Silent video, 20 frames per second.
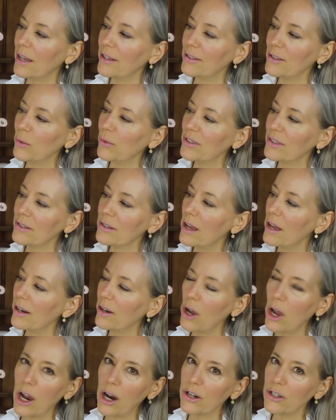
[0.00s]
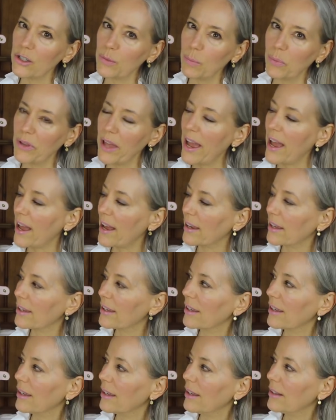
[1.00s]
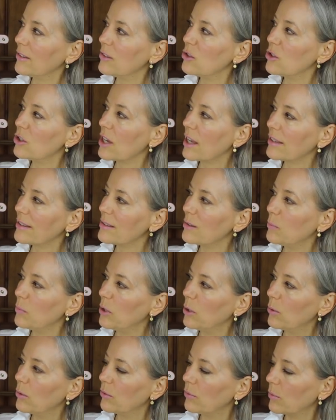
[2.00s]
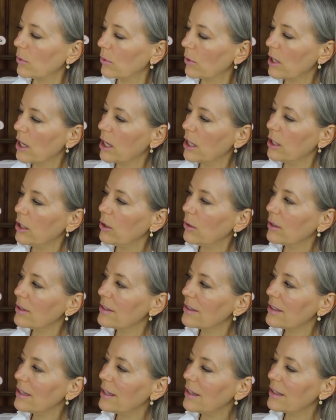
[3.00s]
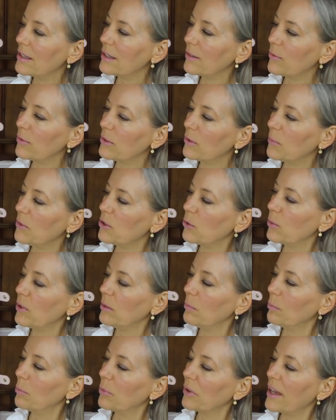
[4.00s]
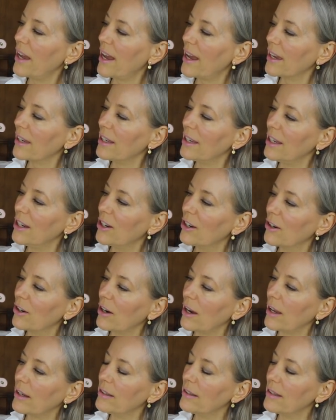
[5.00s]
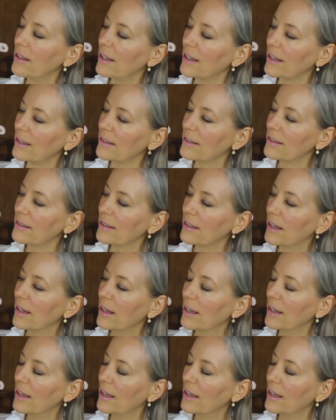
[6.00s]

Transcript: So it's not a harsh black. It's just beautiful. You can see the difference between black here and this.